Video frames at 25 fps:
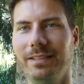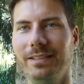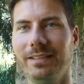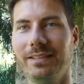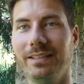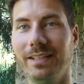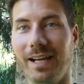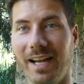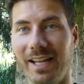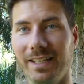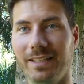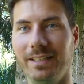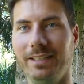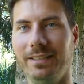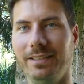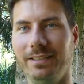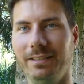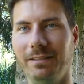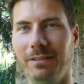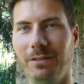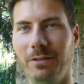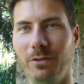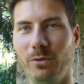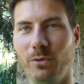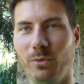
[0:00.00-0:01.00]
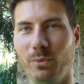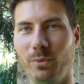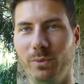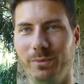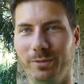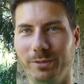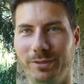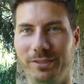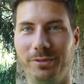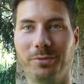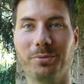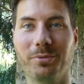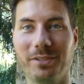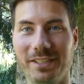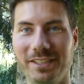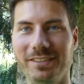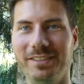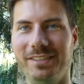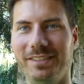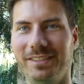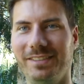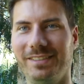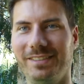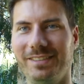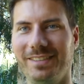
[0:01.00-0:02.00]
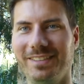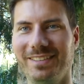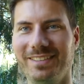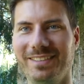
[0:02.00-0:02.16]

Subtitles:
Kyle was a racist,